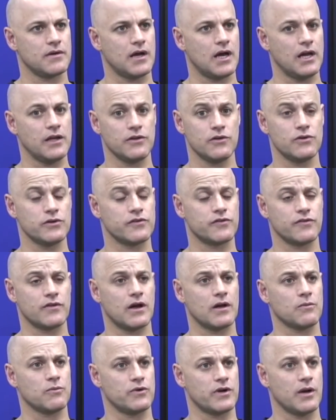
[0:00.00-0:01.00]
I knew it's
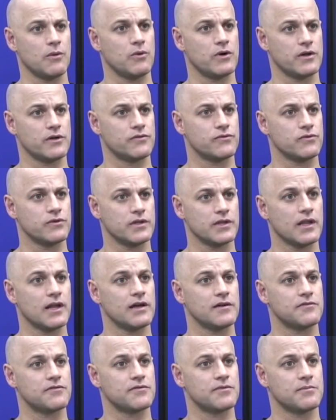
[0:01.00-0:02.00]
not what I want to do in
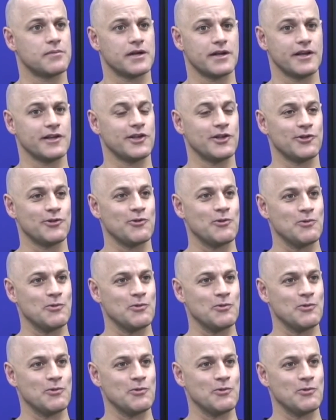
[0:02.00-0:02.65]
life, but I didn't know